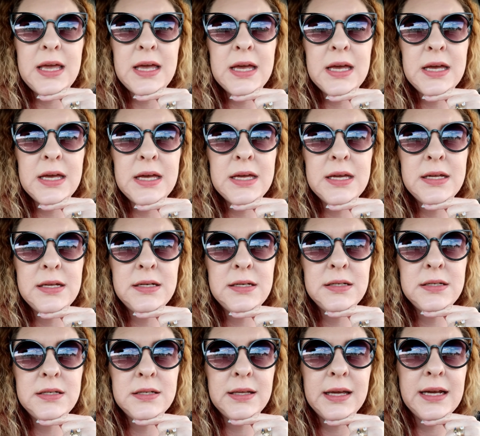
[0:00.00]

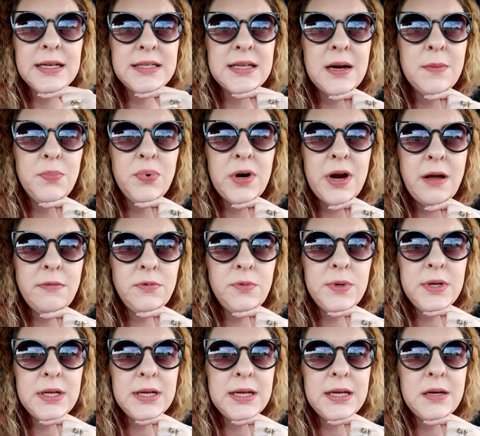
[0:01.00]
and like I said, I'm
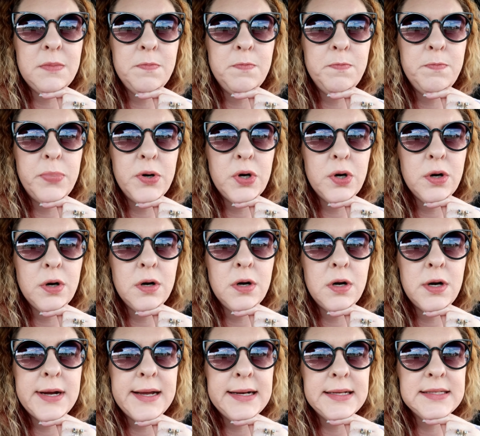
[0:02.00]
probably gonna get a
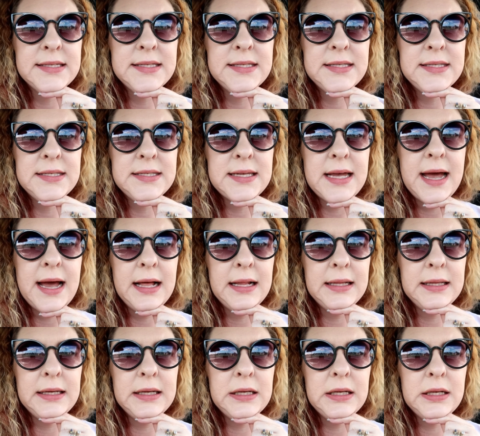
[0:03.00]
burger and a
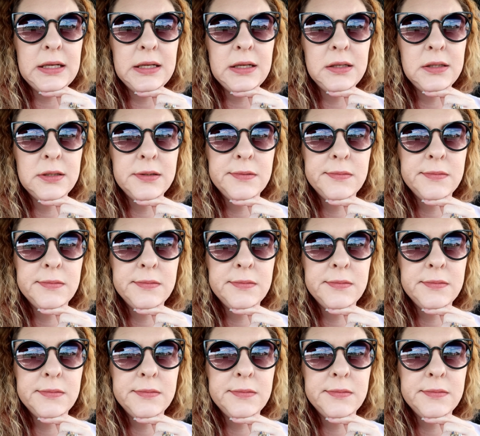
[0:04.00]
salad.